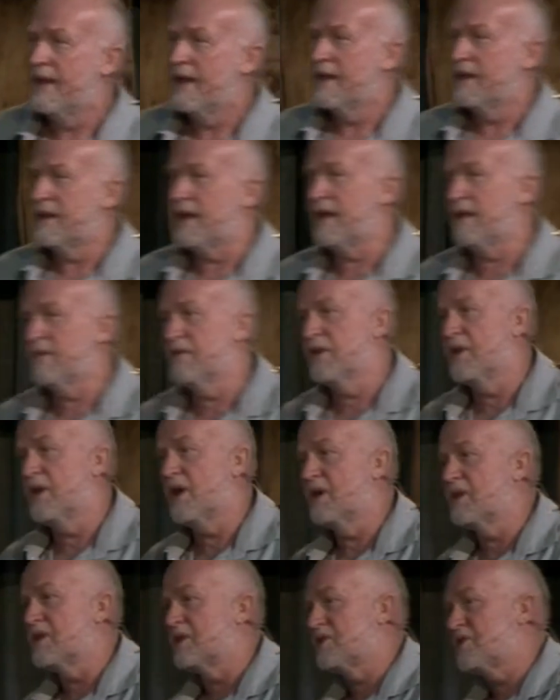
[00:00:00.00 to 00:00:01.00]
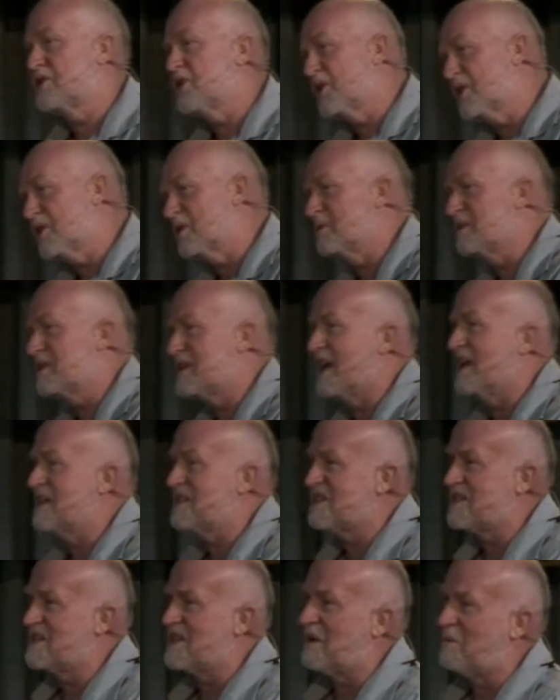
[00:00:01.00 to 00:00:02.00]
that even though the
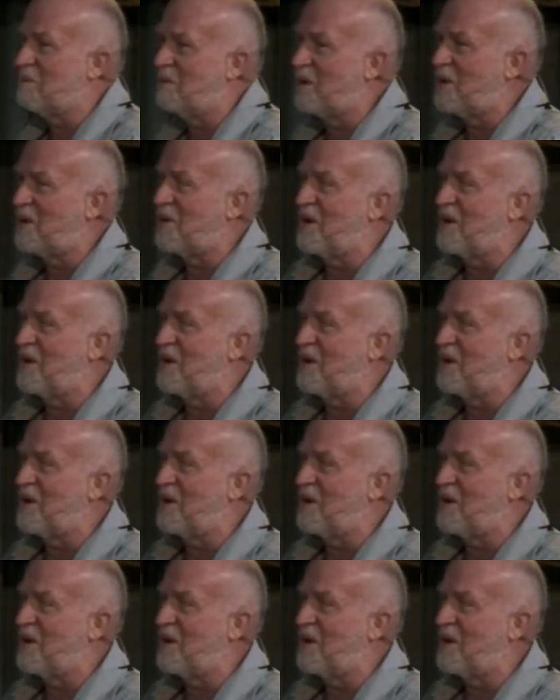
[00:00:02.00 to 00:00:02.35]
circumstances that Paul